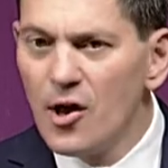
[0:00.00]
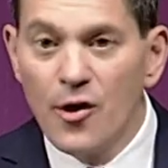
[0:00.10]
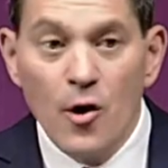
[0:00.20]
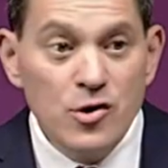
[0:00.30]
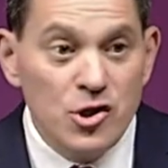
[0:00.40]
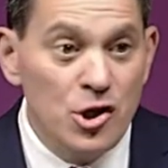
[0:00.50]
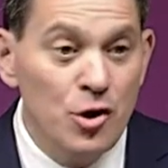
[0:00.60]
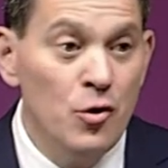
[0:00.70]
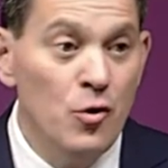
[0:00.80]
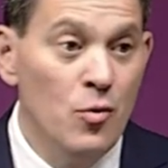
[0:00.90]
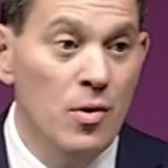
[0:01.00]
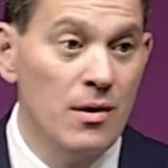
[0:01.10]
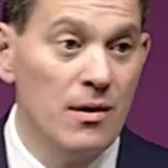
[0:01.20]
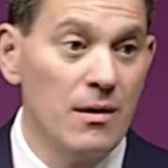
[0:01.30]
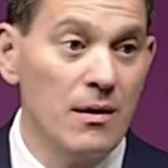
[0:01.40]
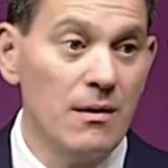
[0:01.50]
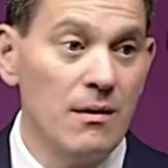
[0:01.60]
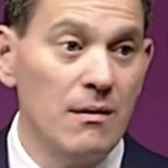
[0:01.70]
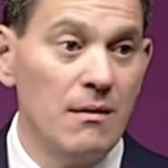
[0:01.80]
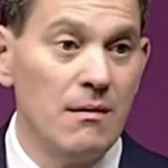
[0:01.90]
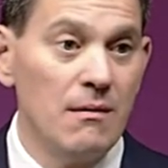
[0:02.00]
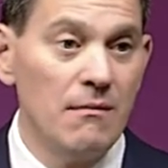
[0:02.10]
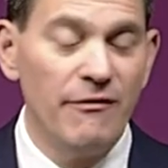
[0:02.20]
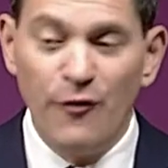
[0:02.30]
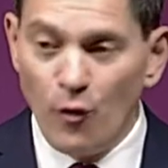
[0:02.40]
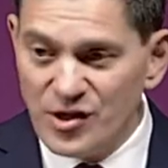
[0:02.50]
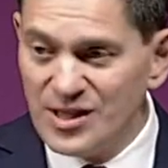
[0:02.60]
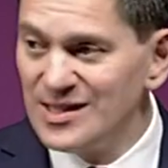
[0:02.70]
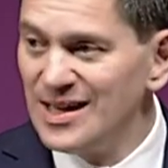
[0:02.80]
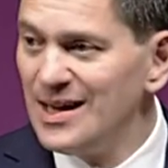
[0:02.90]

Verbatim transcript: Those two forces